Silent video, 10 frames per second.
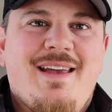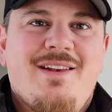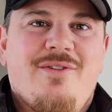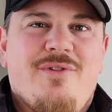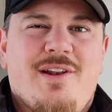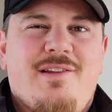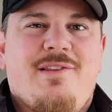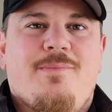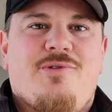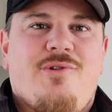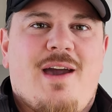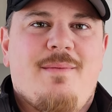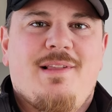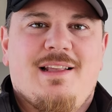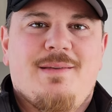Don't forget to subscribe,
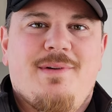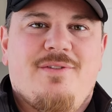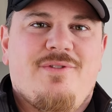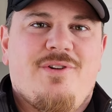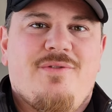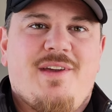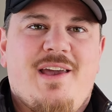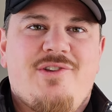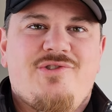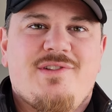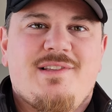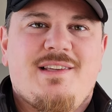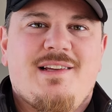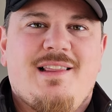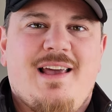click the bell for notifications,
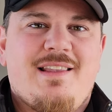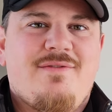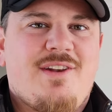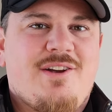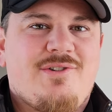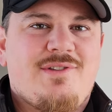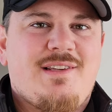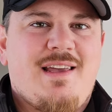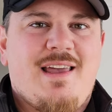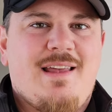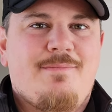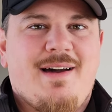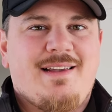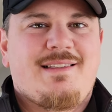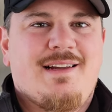like the videos, and then buy
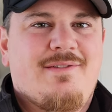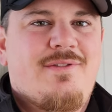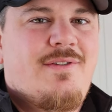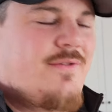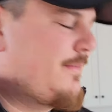stuff from the